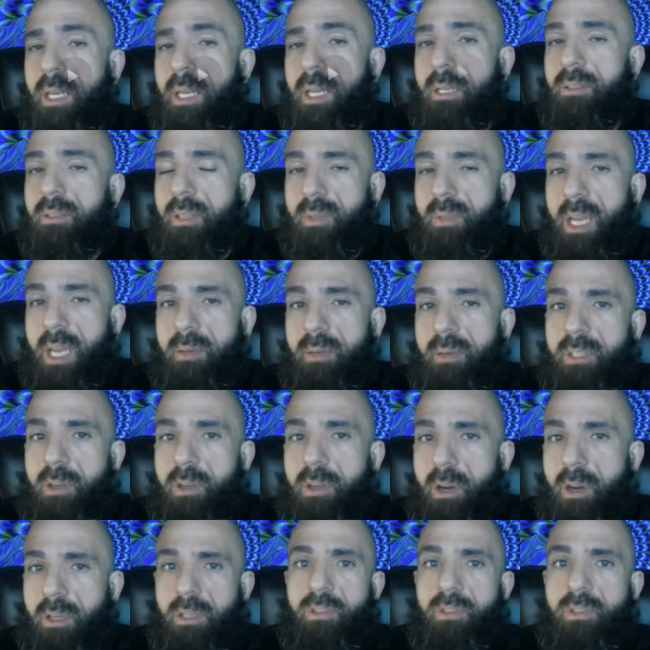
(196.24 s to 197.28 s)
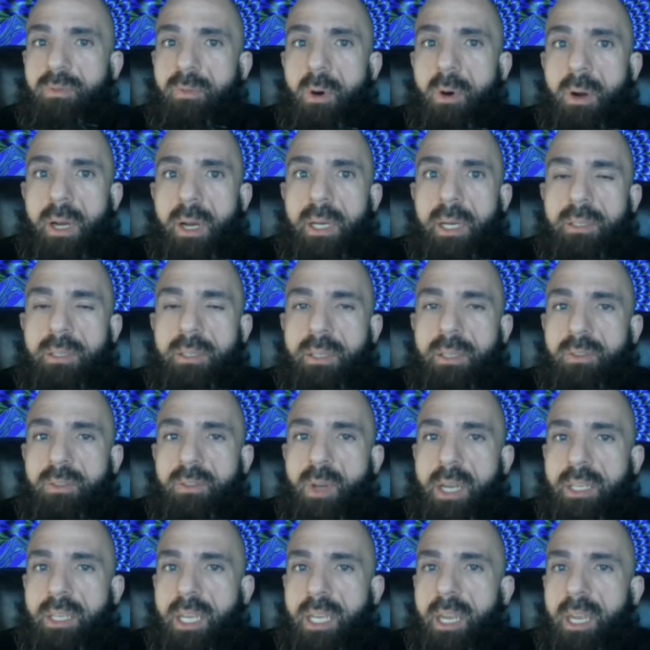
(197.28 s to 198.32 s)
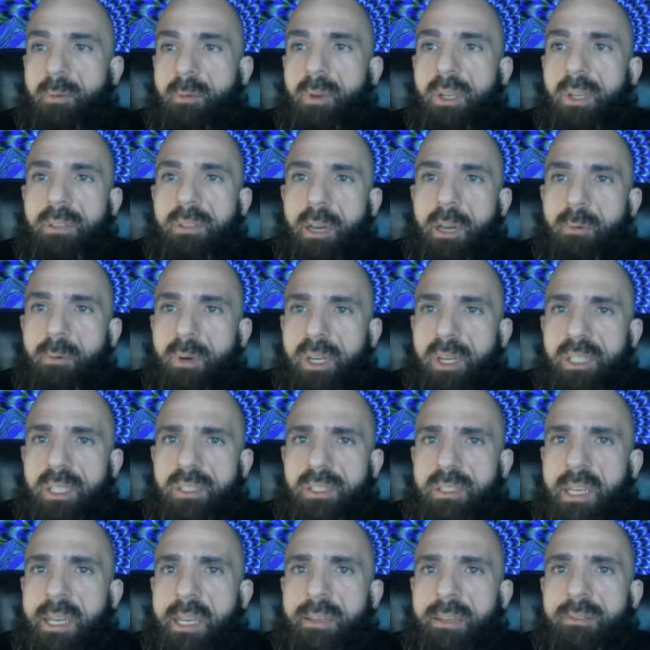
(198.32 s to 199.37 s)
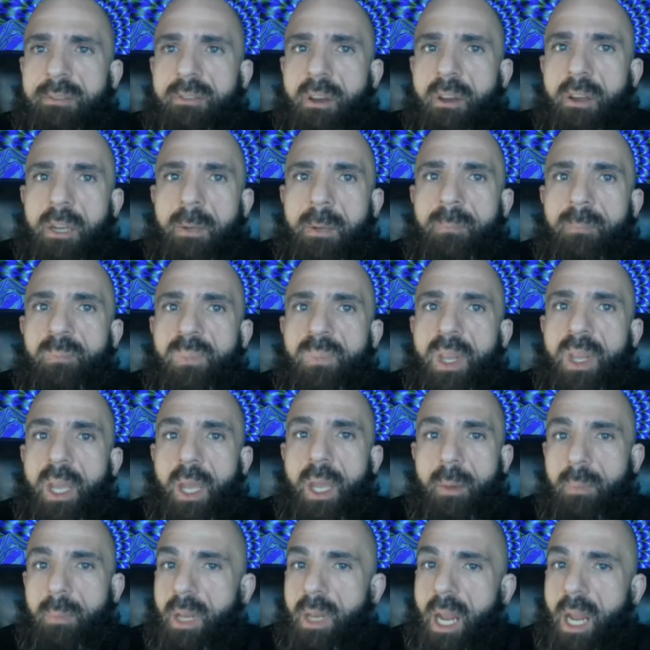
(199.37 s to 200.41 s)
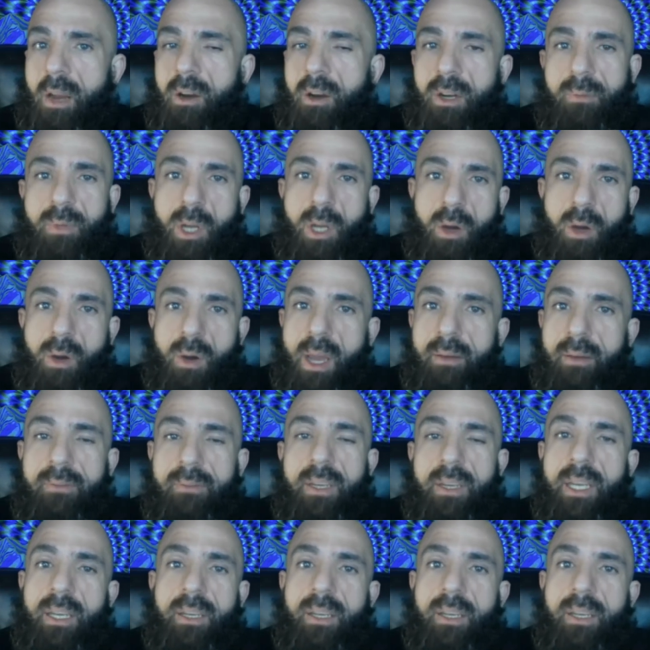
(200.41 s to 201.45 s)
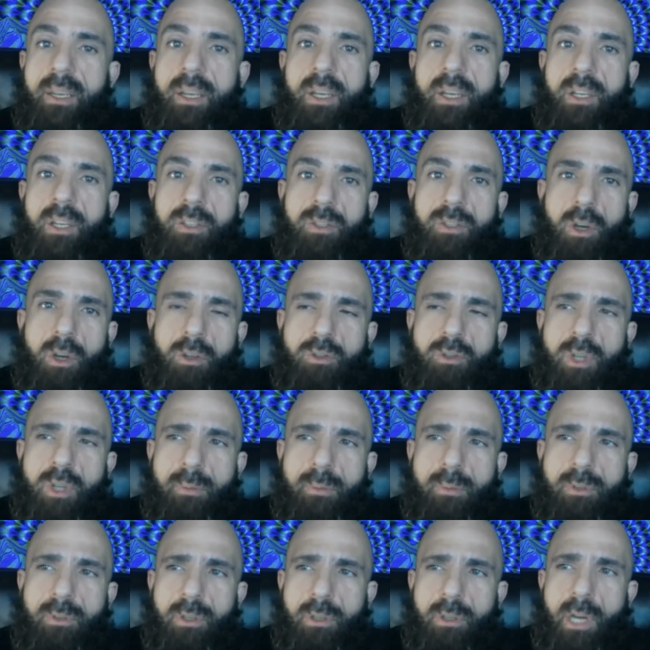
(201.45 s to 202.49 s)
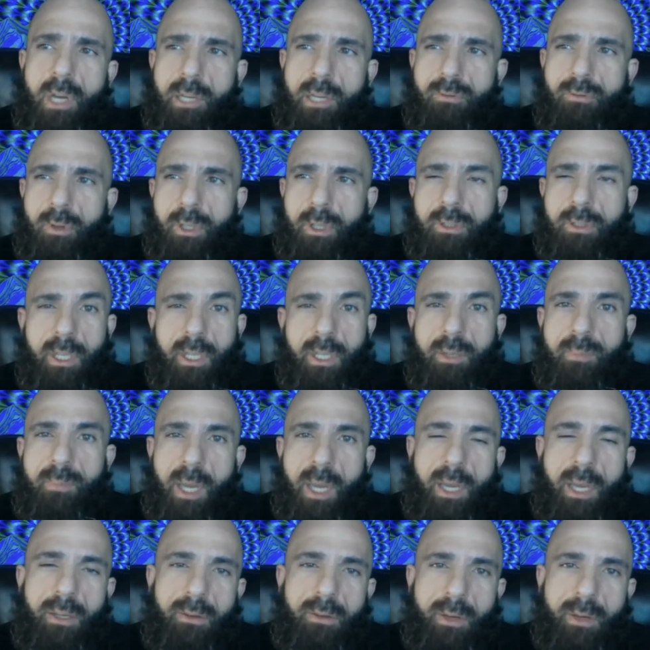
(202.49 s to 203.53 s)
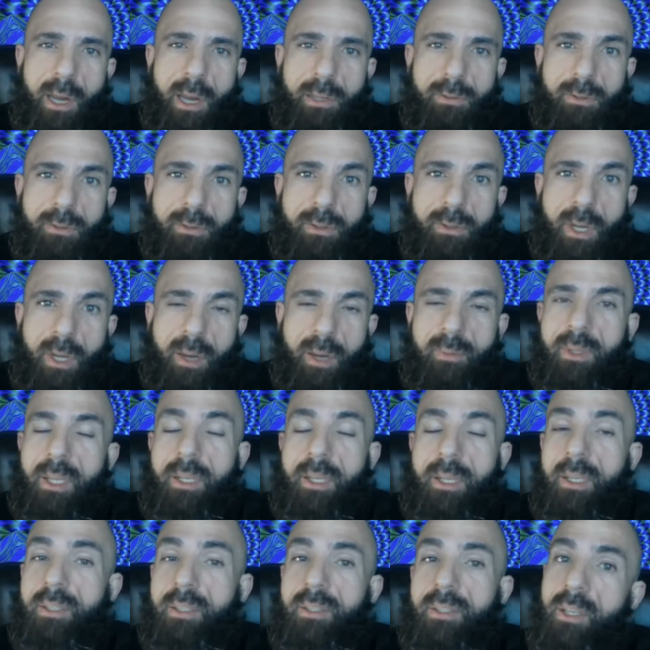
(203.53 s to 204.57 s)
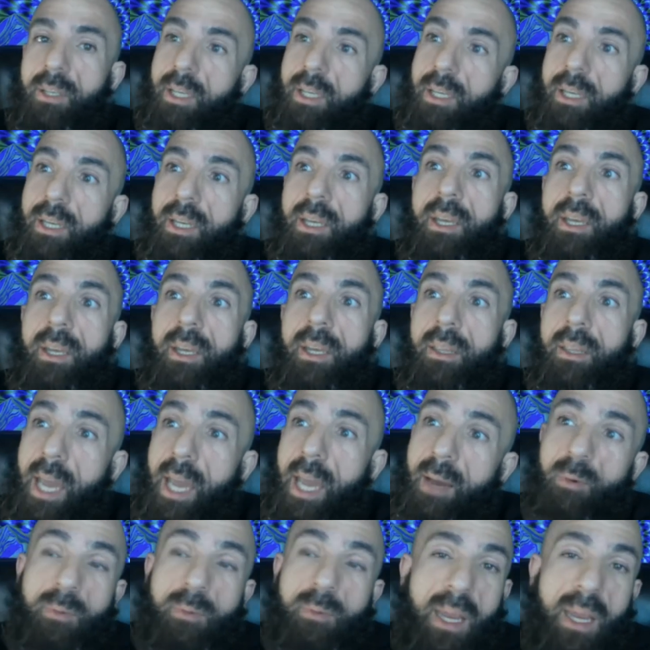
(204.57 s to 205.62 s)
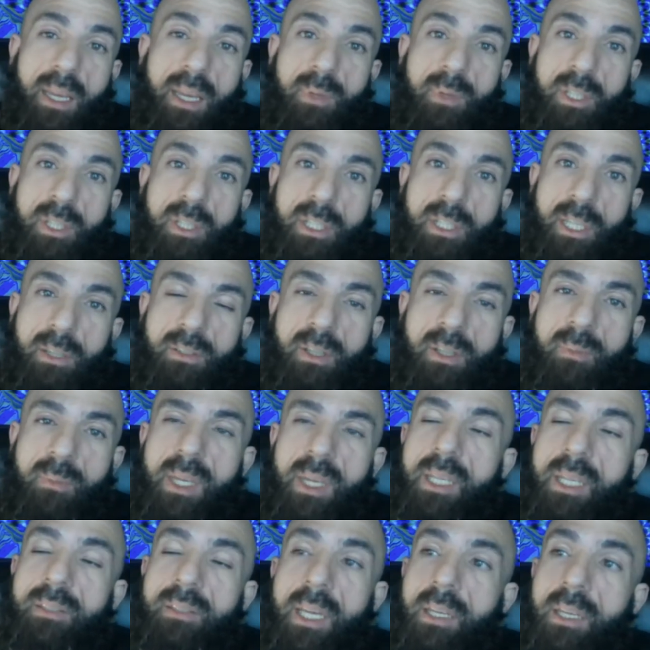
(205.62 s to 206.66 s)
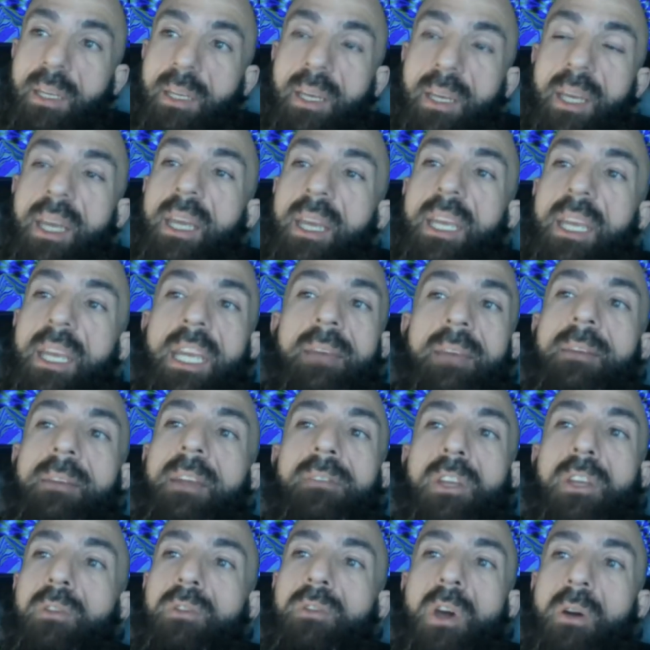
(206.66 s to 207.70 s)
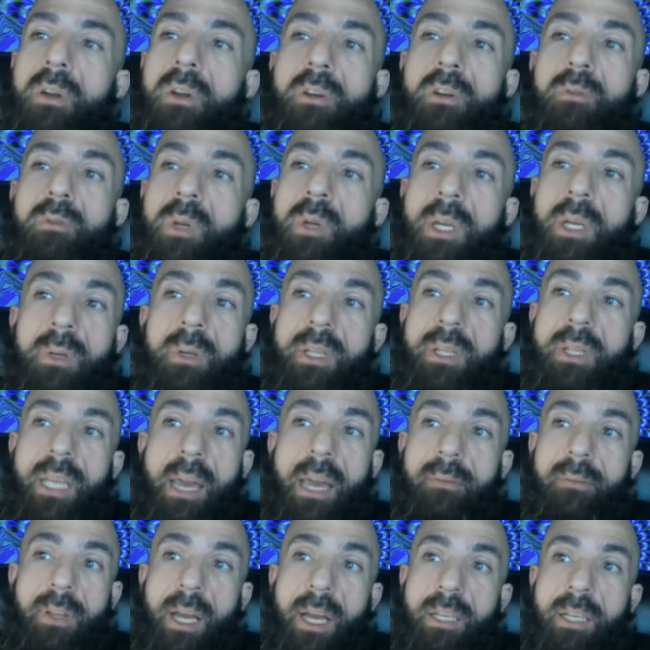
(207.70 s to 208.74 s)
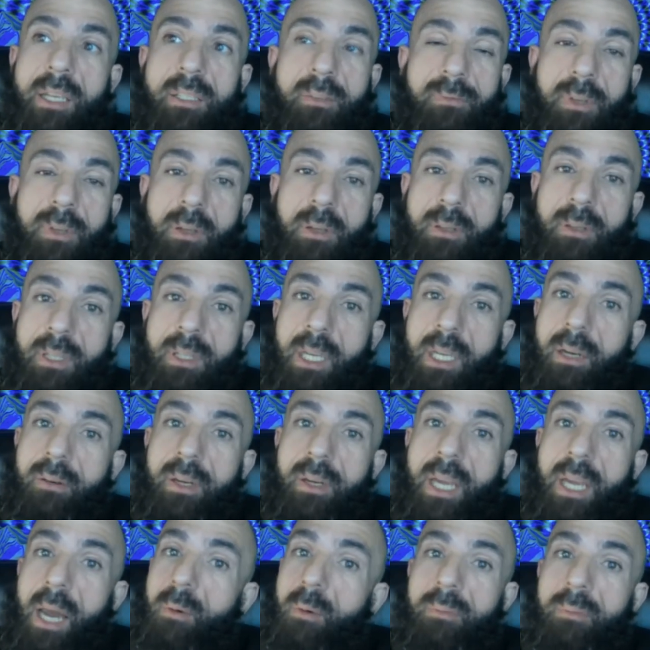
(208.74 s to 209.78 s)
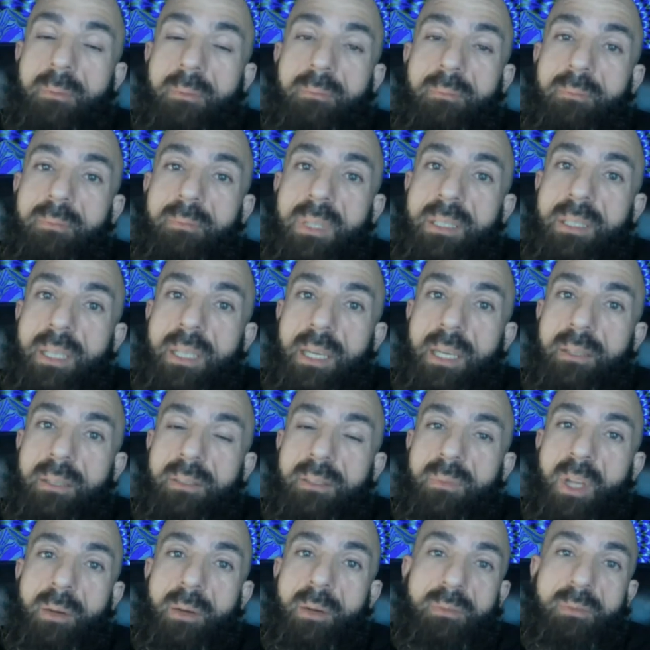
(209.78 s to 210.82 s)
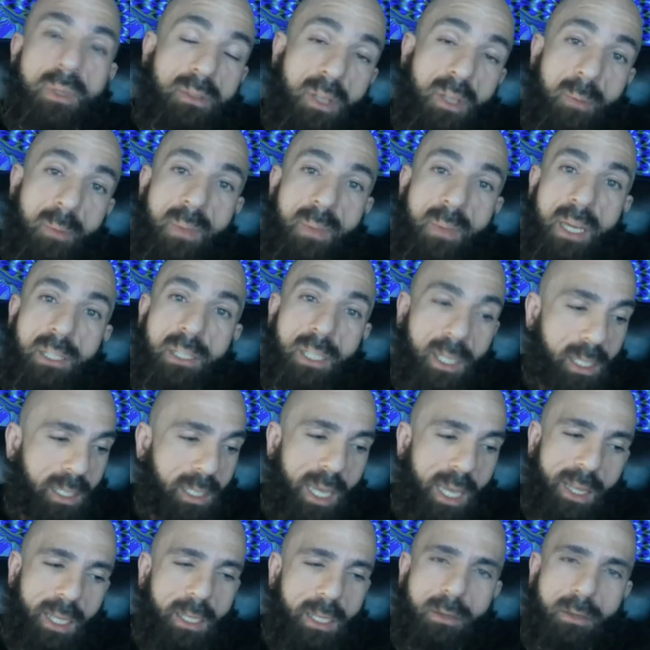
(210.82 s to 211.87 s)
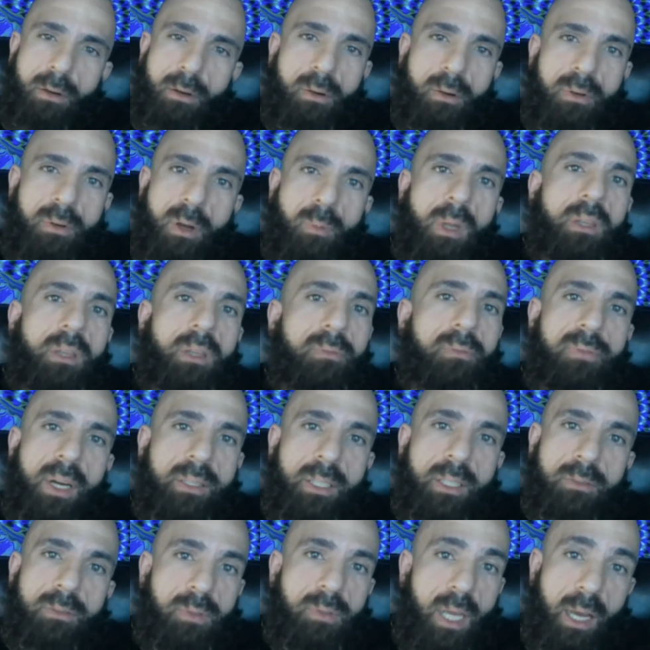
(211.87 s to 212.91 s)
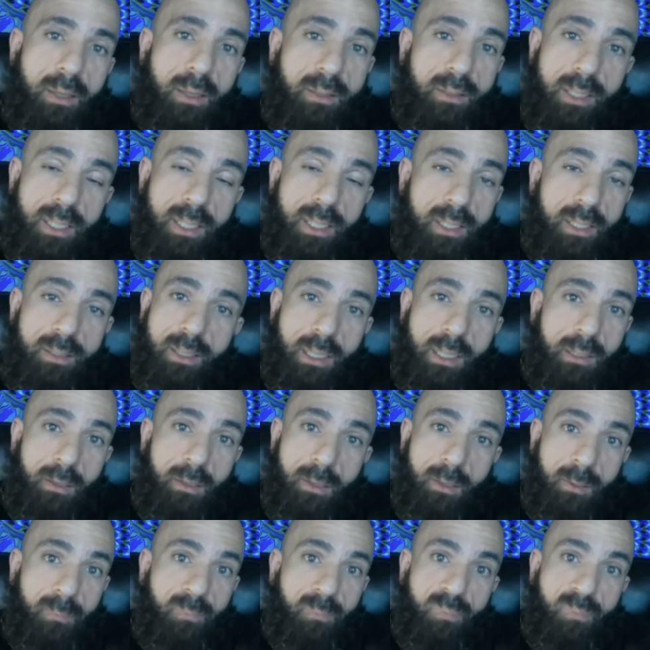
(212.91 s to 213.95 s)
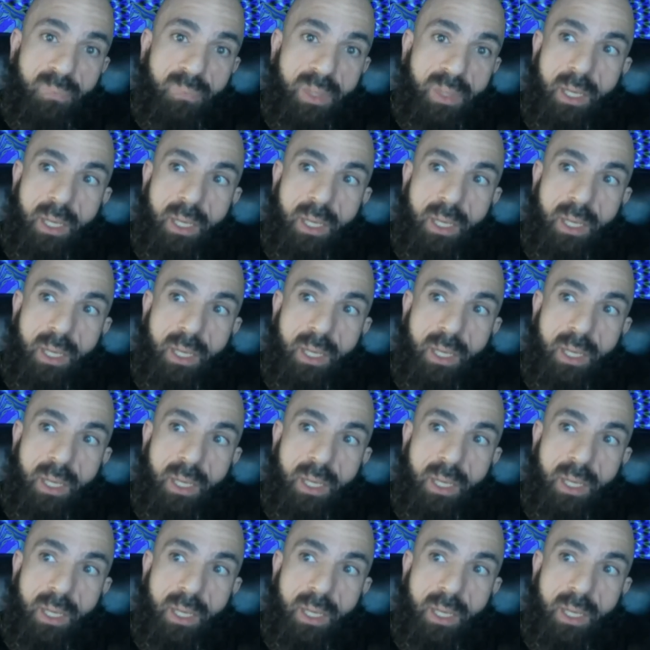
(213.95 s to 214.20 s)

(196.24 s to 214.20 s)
And he sometimes he argues for it, and so I can't really tell where he stands on it. But I heard him go heavy at Soul Trap. Do you guys really think, man, you guys are dumb? This, I that would make him a shill to me. It's like, even if you don't agree with that philosophy or theory, I wouldn't be saying some dumb dumbass shit like that. Like you don't know what the fuck this reality is either.